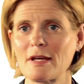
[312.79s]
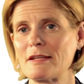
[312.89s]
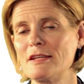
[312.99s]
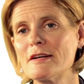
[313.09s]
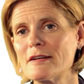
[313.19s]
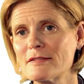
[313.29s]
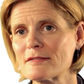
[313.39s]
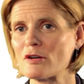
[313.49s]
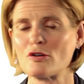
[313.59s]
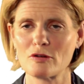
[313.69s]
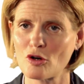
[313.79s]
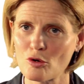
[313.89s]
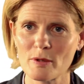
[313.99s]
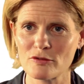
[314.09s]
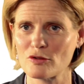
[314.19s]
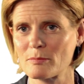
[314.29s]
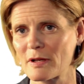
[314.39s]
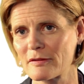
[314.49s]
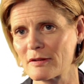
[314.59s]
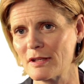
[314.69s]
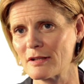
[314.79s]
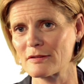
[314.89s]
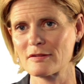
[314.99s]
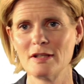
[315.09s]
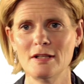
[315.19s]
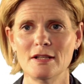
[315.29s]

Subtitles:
and years, always use months and years.